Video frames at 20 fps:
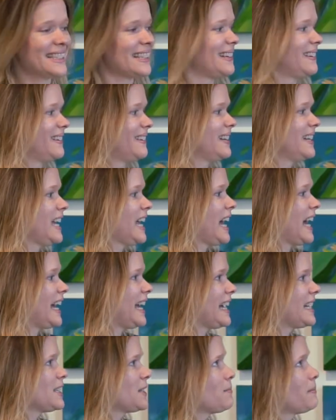So I
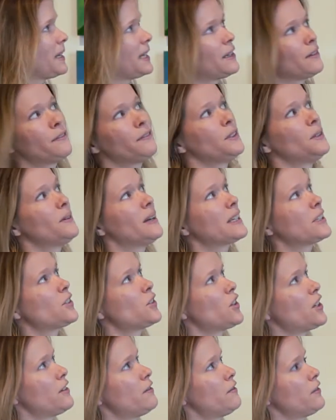had to make a few
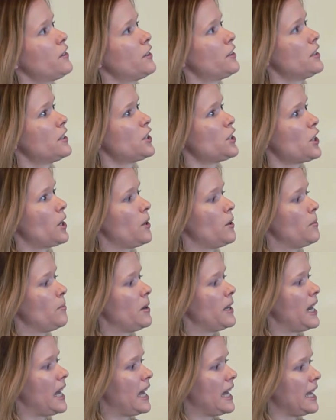extra for the show,
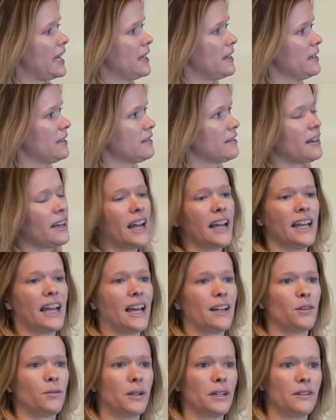but I
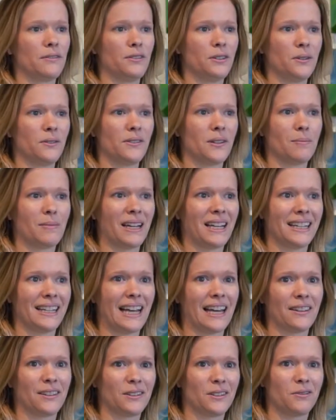had quite a few of them I had
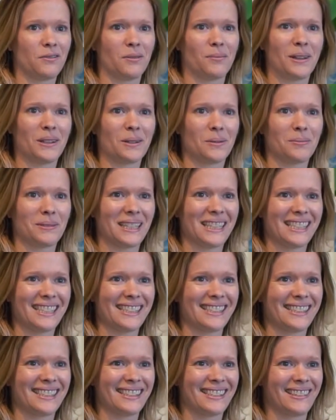gathered from other
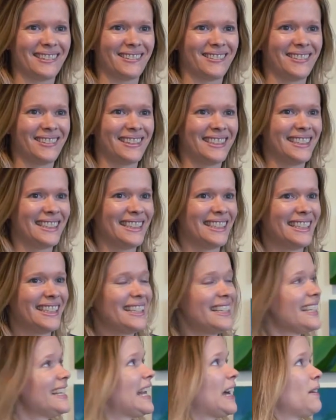places. So
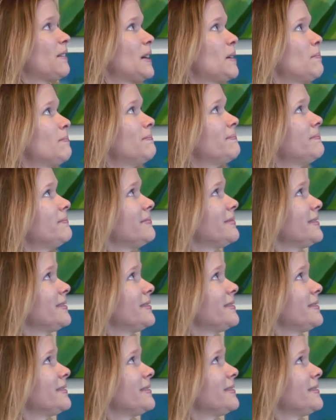now I'm